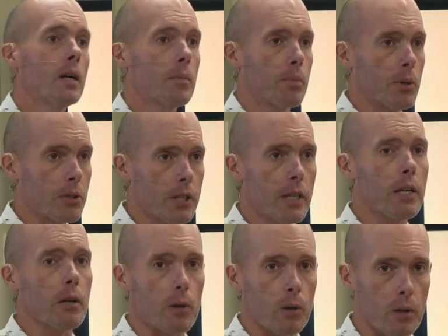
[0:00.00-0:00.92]

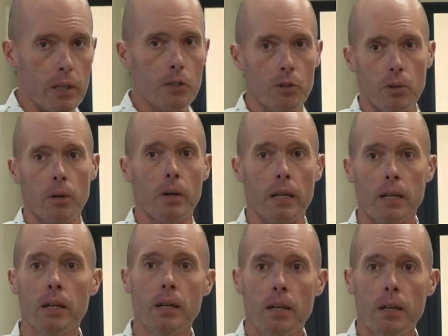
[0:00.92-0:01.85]
particularly
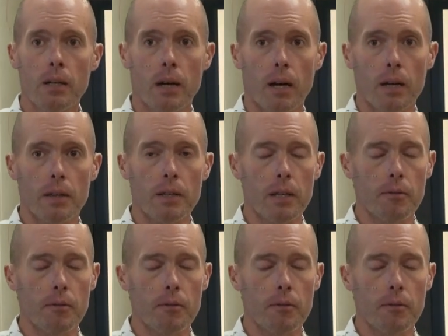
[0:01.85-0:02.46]
during the